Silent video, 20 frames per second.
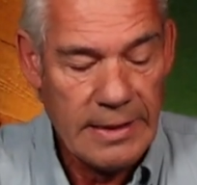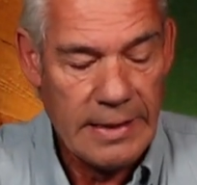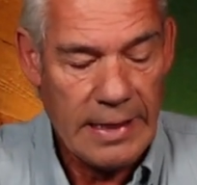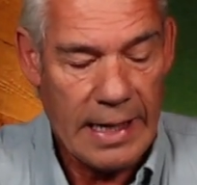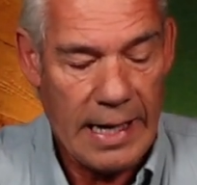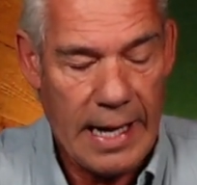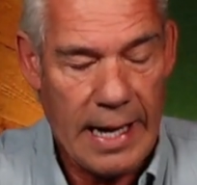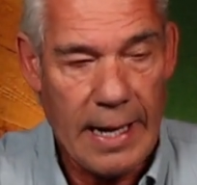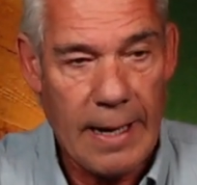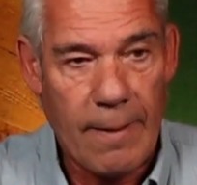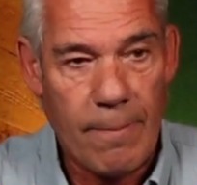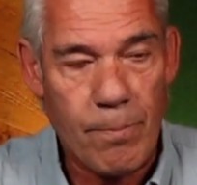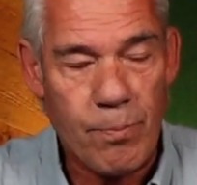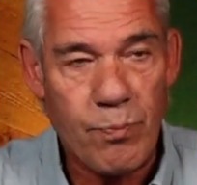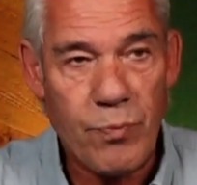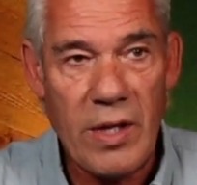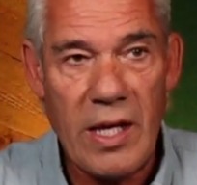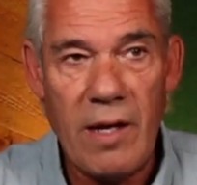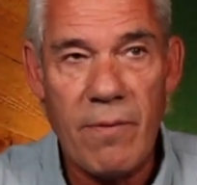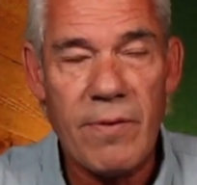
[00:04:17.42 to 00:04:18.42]

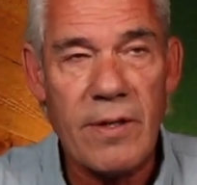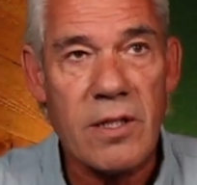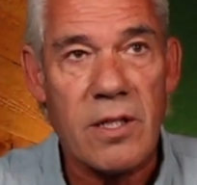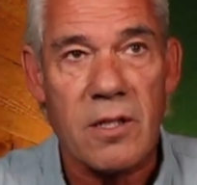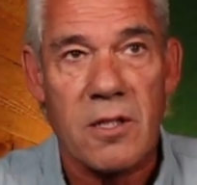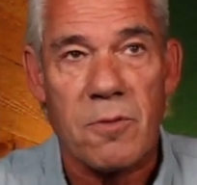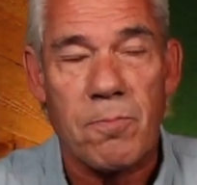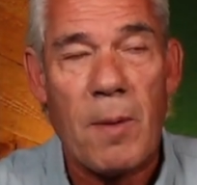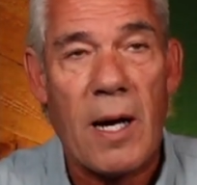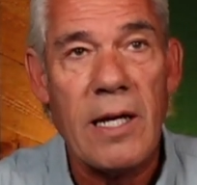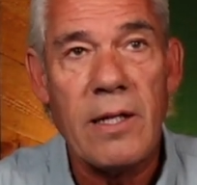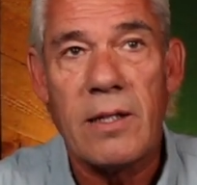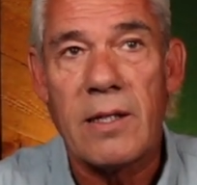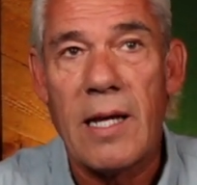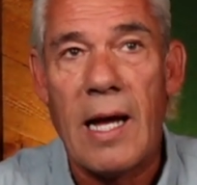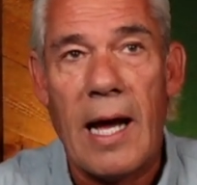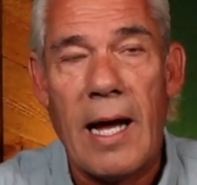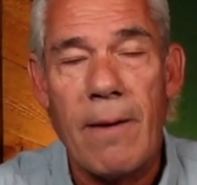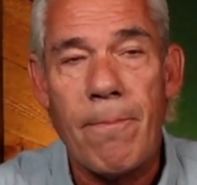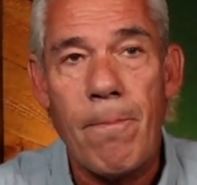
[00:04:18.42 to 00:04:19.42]
even despite
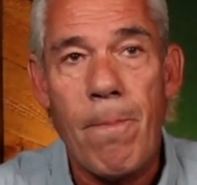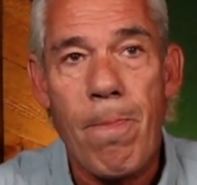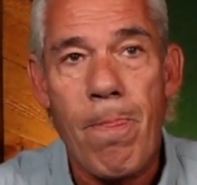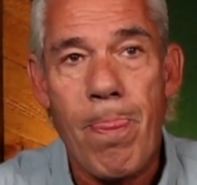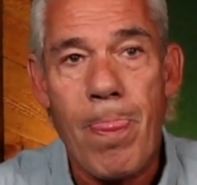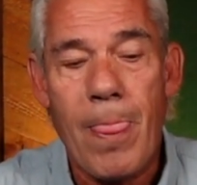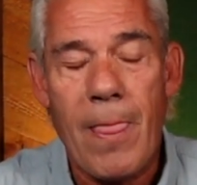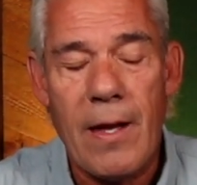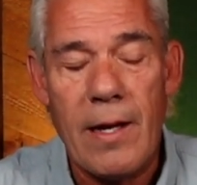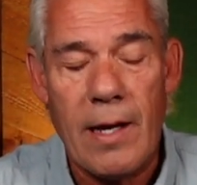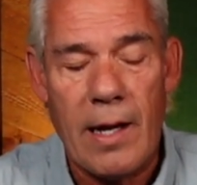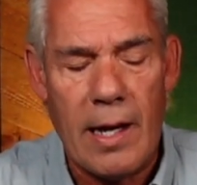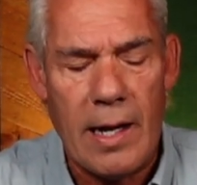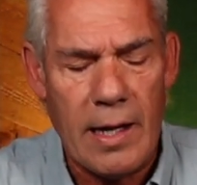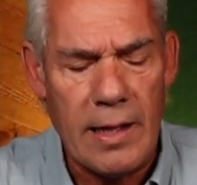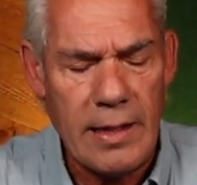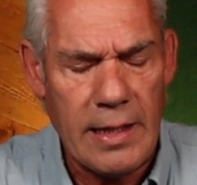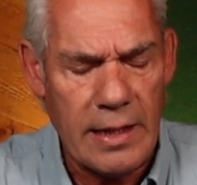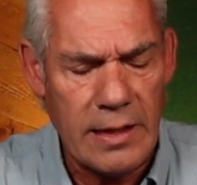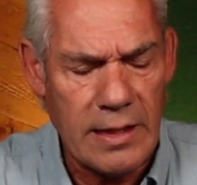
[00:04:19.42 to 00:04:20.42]
that,
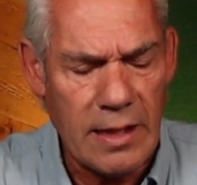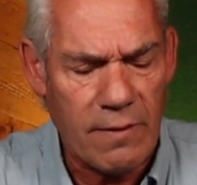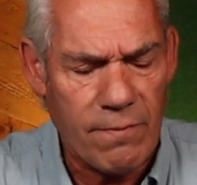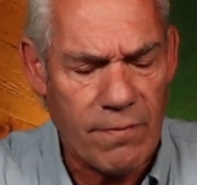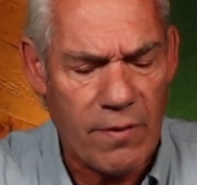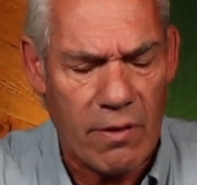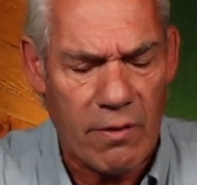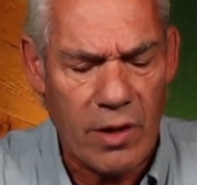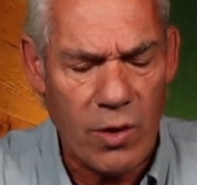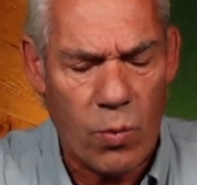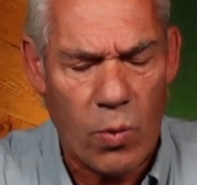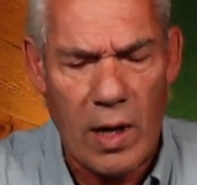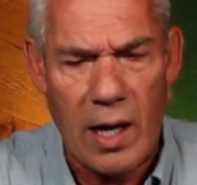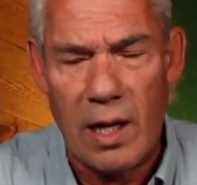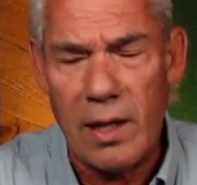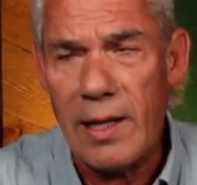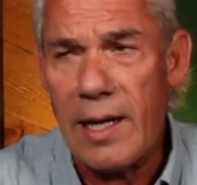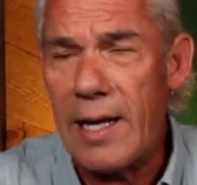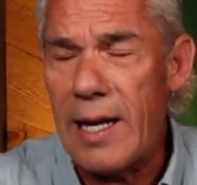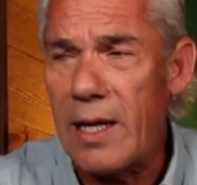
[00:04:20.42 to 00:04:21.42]
he did very
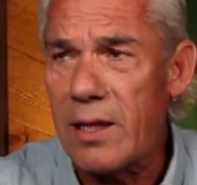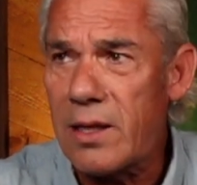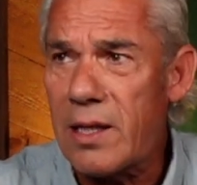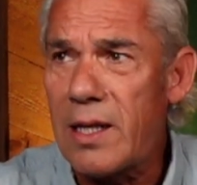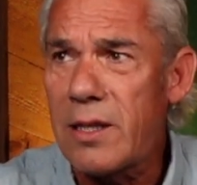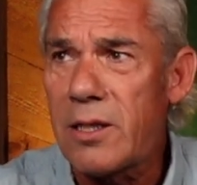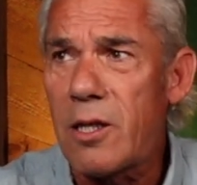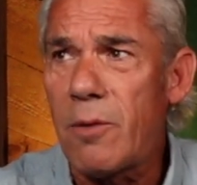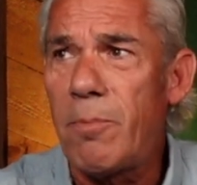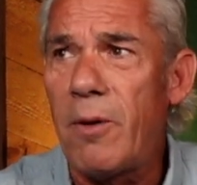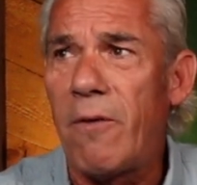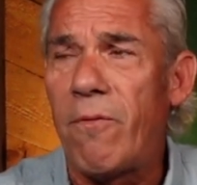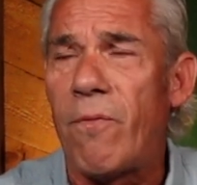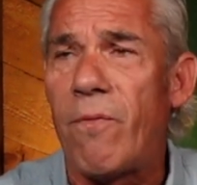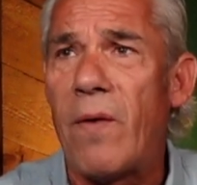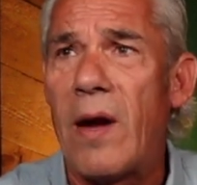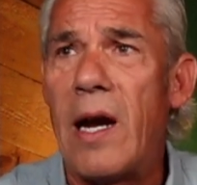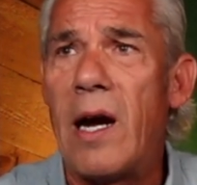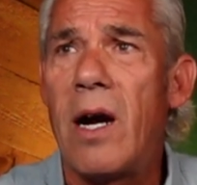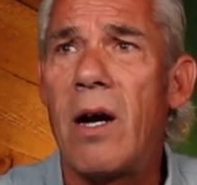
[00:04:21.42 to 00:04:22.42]
well. And I think, to be
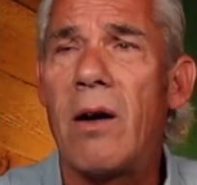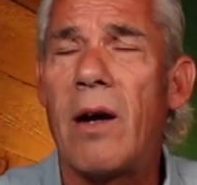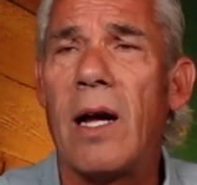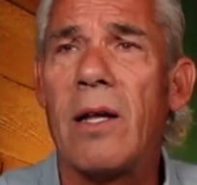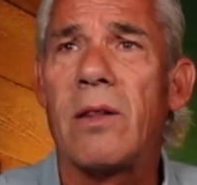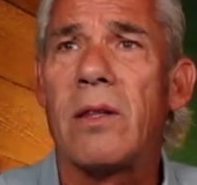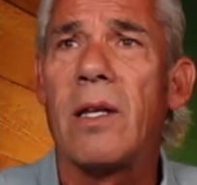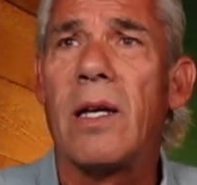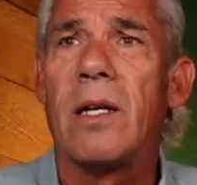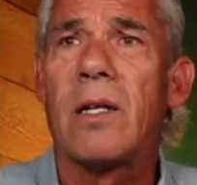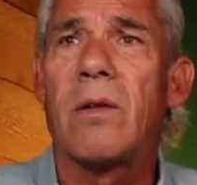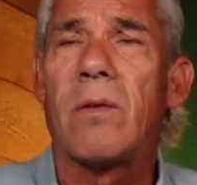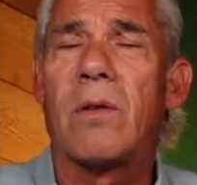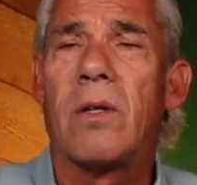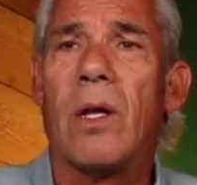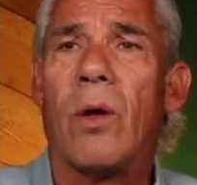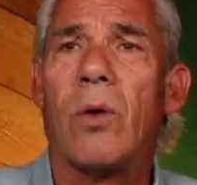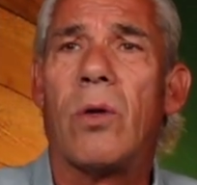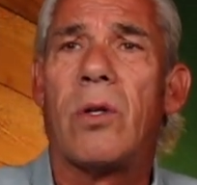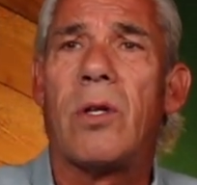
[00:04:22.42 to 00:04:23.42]
fair, I think
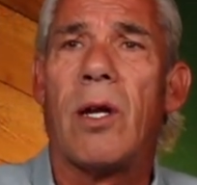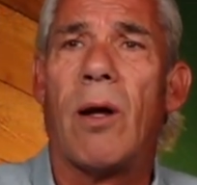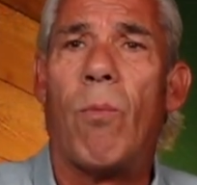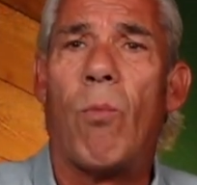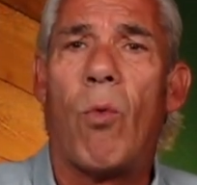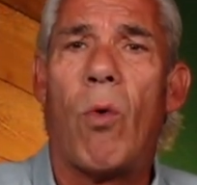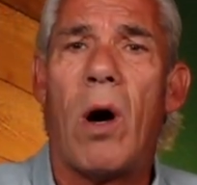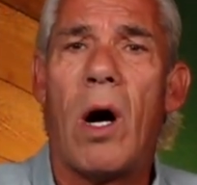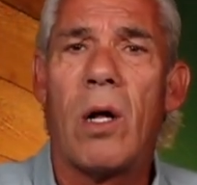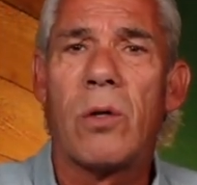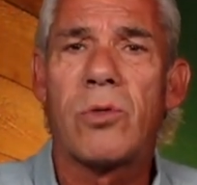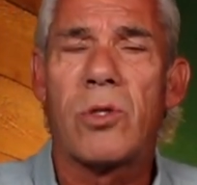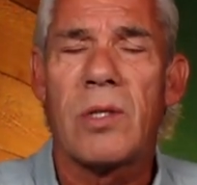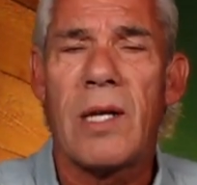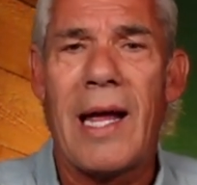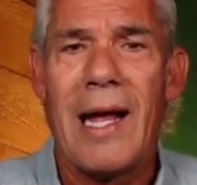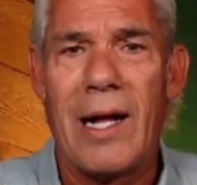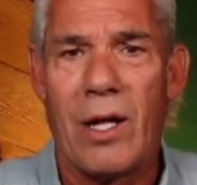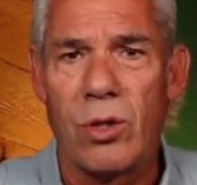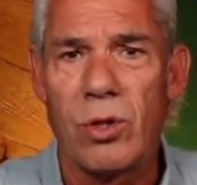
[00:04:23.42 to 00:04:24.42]
that Tim Walz
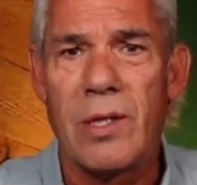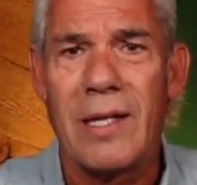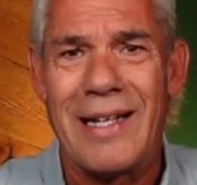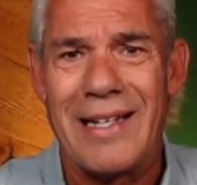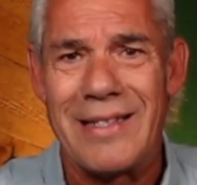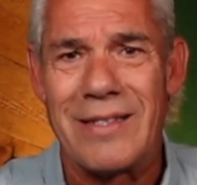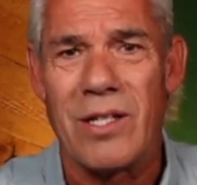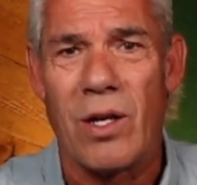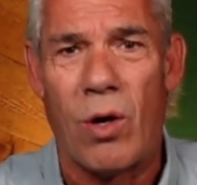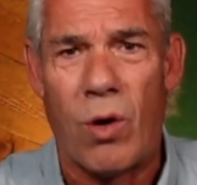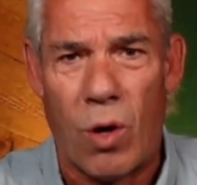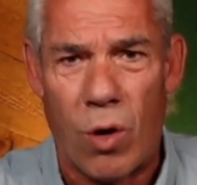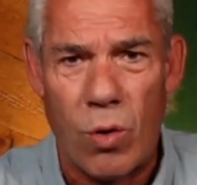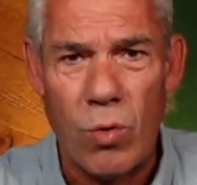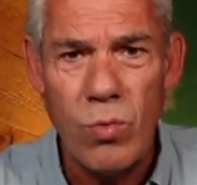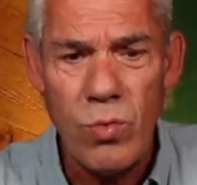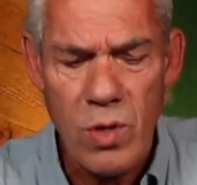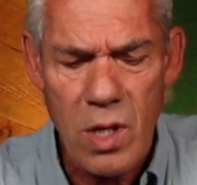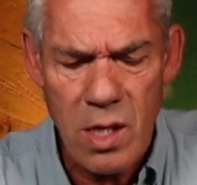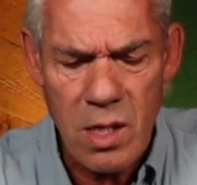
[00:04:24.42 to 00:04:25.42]
held his
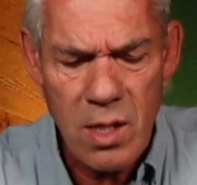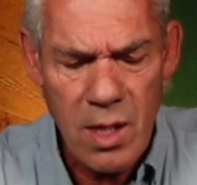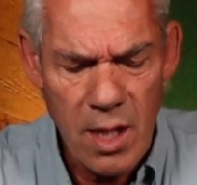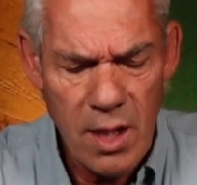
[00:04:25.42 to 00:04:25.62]
own.